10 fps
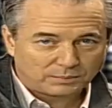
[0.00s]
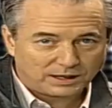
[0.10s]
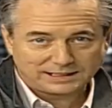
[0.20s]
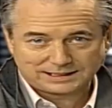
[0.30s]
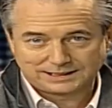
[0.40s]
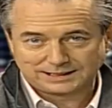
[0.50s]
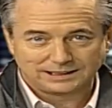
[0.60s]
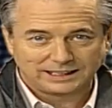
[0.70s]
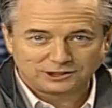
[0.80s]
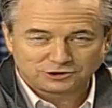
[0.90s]
depressed,
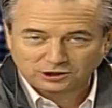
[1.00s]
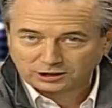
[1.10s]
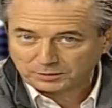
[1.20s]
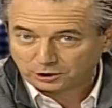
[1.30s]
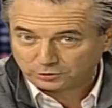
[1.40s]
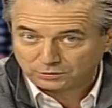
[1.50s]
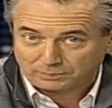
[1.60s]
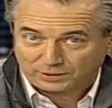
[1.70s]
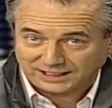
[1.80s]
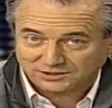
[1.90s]
ladies and gentlemen? Are you
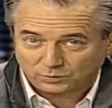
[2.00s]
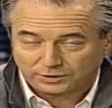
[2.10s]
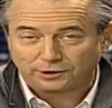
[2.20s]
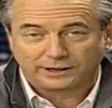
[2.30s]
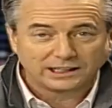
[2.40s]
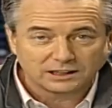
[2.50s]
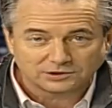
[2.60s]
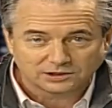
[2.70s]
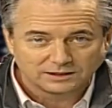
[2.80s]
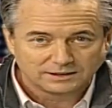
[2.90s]
depressed with your English?